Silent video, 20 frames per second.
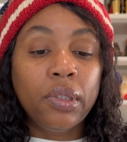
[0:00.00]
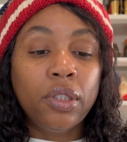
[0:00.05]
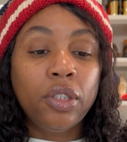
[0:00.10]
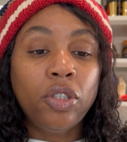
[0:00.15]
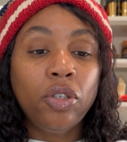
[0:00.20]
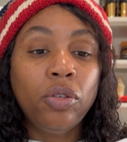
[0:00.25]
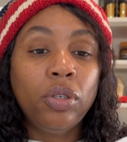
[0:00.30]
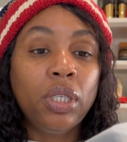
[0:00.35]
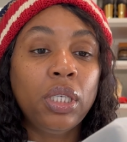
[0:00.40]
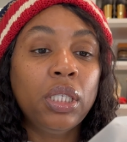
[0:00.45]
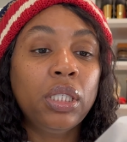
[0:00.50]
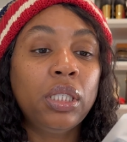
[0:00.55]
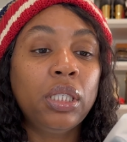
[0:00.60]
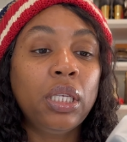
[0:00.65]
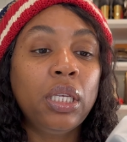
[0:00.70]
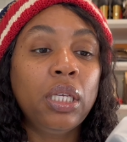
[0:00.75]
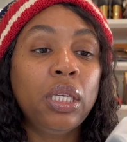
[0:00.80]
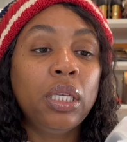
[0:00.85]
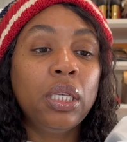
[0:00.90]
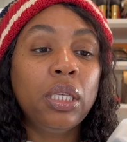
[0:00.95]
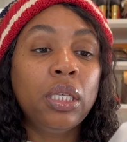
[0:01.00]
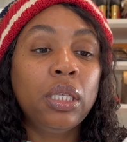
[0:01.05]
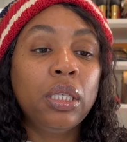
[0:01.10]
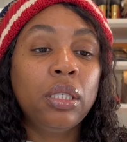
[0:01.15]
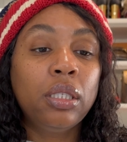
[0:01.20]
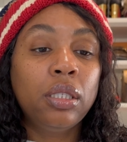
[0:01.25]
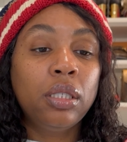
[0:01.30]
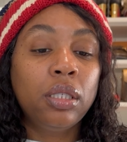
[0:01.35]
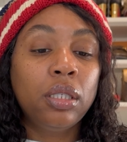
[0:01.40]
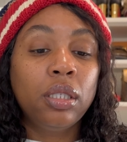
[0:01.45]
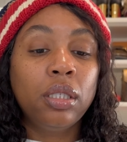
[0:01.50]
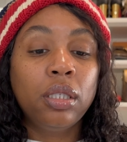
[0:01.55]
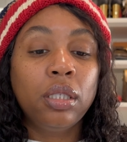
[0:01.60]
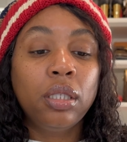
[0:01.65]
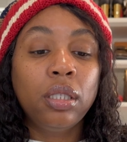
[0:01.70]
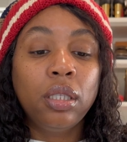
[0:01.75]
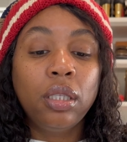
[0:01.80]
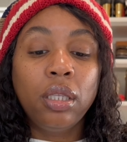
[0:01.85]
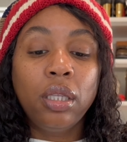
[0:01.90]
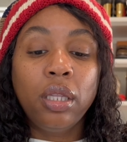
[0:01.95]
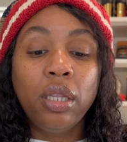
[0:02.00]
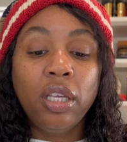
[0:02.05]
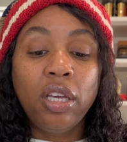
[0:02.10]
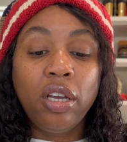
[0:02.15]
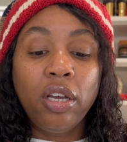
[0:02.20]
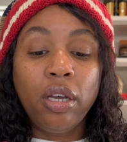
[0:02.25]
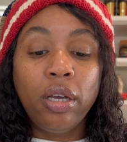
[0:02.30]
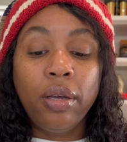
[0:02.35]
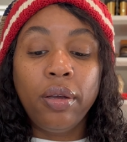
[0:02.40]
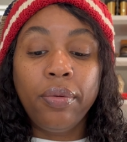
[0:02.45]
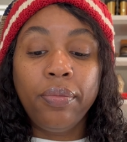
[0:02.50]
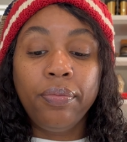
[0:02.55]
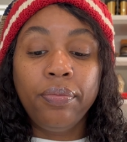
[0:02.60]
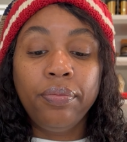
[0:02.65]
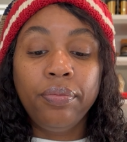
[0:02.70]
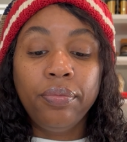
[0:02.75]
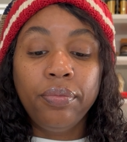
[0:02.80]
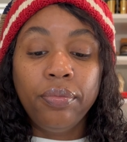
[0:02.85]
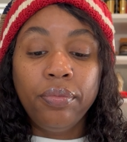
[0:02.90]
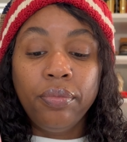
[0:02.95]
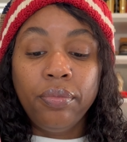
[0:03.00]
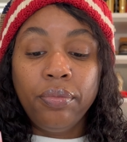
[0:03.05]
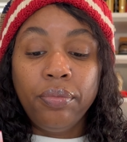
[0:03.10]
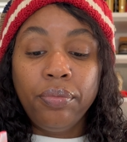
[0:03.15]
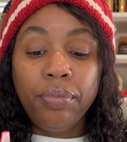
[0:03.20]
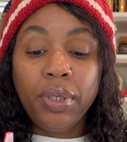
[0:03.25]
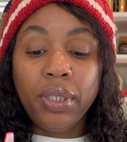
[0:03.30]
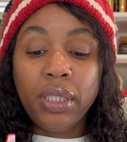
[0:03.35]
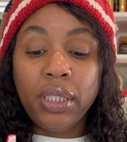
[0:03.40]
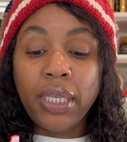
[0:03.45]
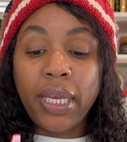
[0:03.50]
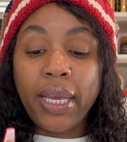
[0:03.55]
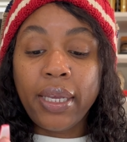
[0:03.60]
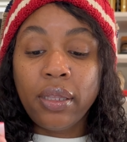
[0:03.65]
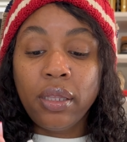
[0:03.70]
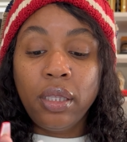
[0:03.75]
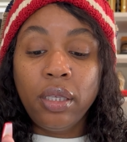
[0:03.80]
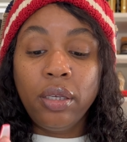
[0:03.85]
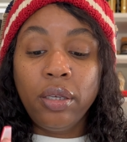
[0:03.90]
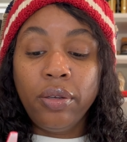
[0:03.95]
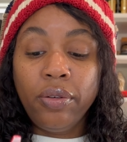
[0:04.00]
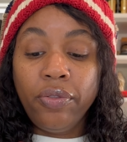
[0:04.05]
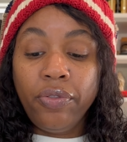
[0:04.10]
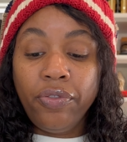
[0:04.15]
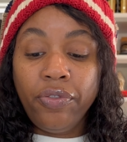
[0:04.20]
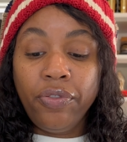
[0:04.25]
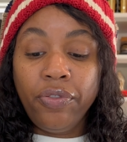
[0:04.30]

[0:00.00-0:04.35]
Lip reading: So this is the protective